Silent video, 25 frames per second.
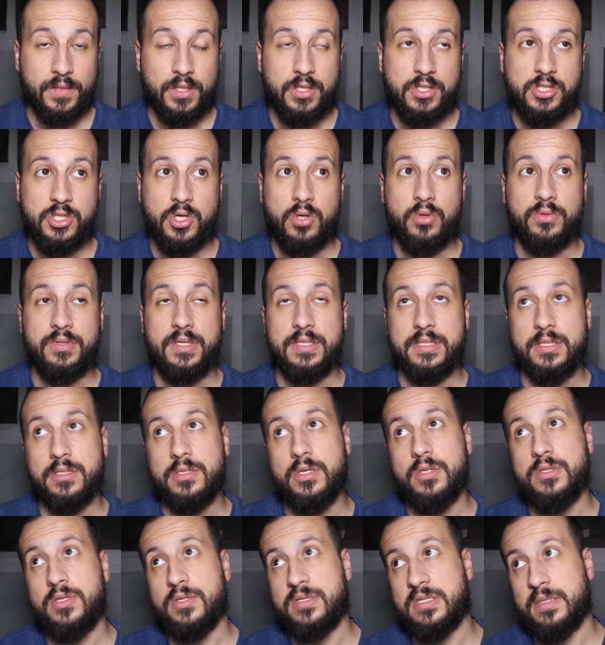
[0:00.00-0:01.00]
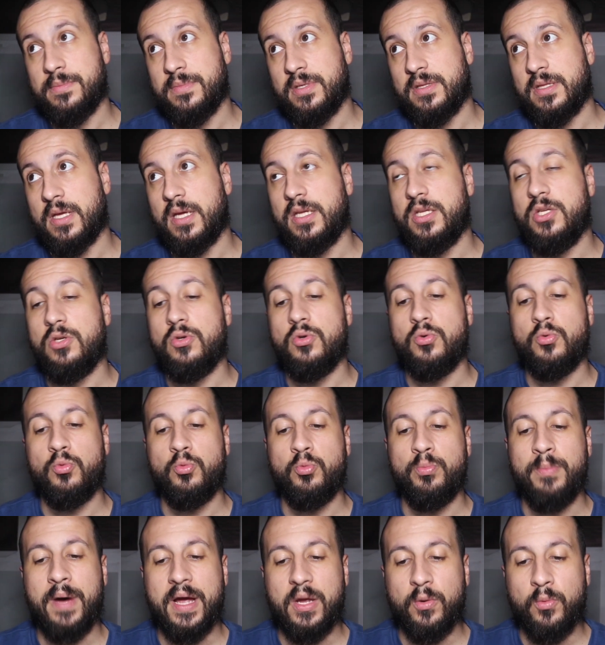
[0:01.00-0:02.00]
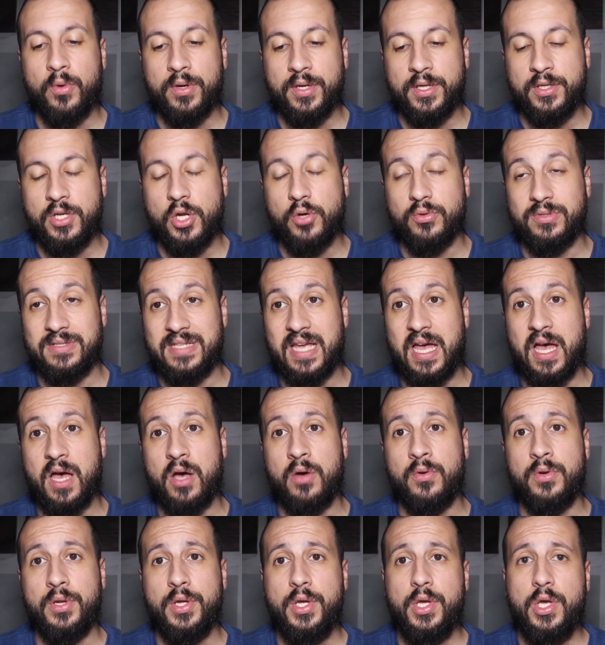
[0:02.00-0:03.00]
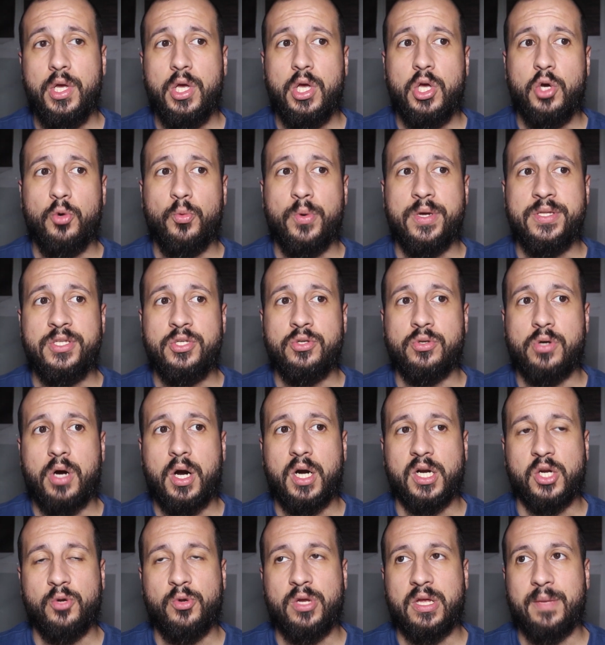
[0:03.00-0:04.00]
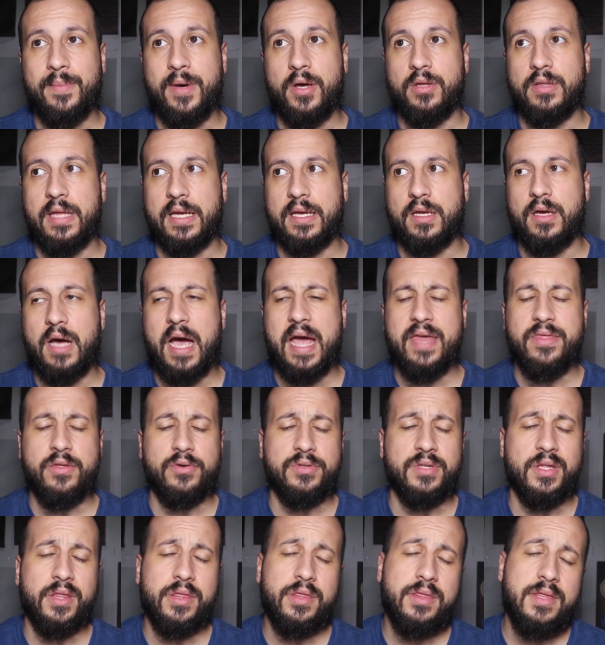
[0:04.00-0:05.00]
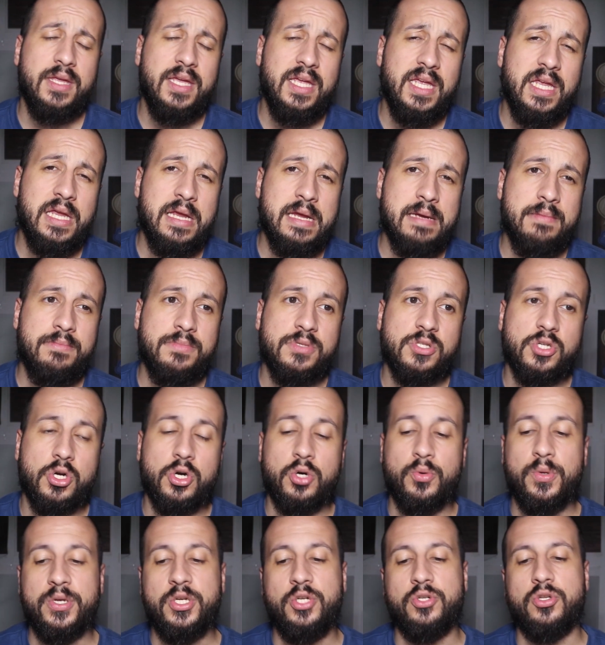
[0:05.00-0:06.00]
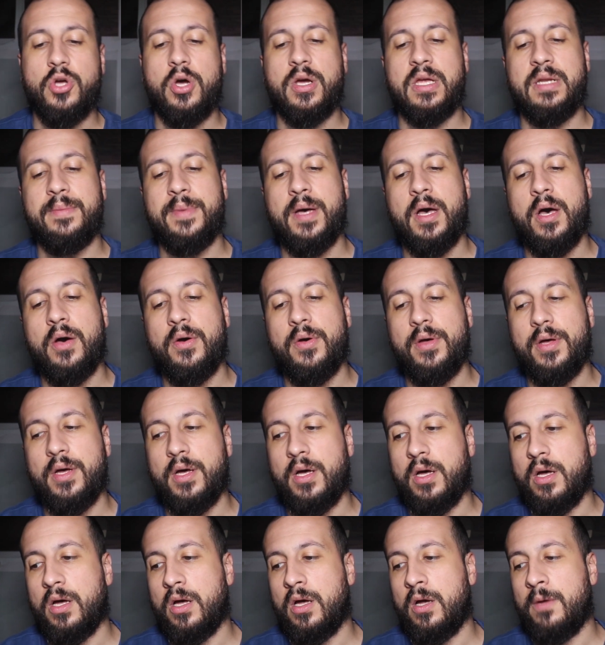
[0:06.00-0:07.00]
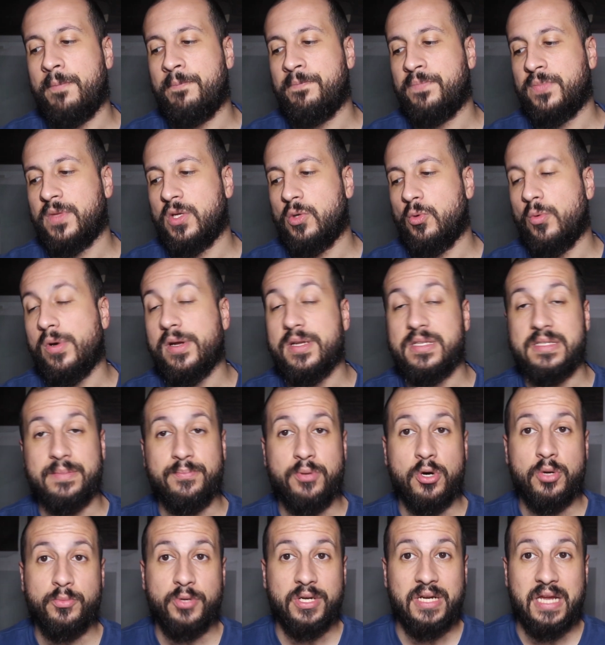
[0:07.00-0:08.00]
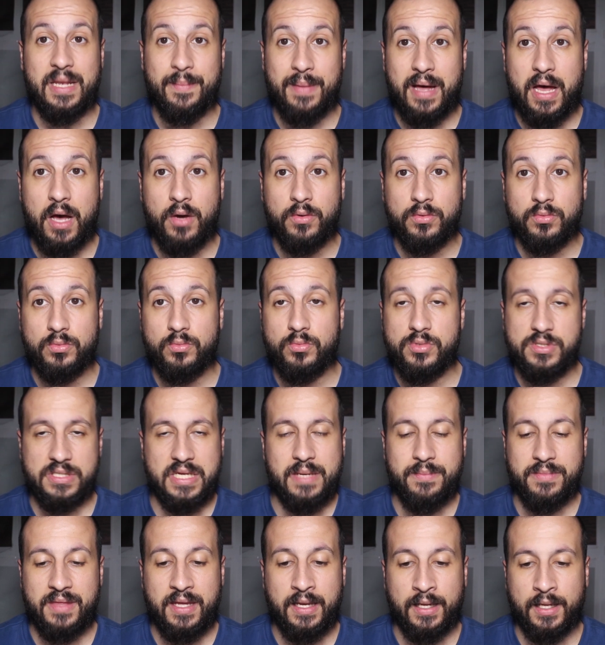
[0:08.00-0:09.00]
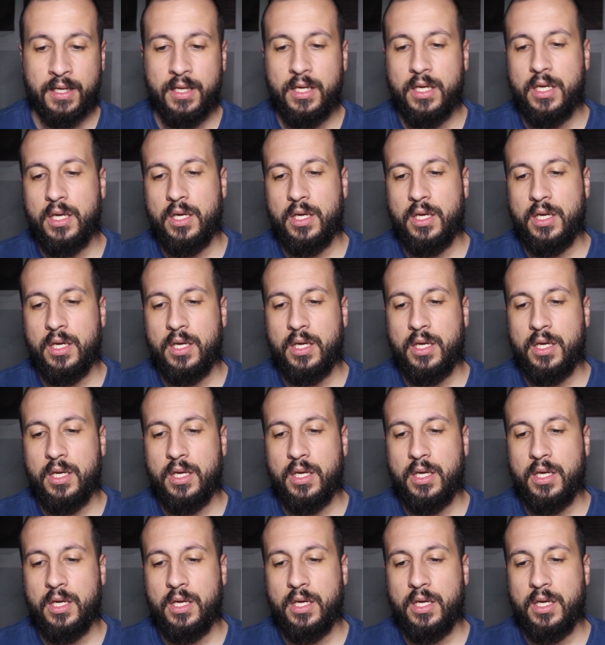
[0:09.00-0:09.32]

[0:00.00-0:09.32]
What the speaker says: So this is also something that you might want to note down when you're arguing about like either the themes or when you're talking about what is the poem really about. Same thing.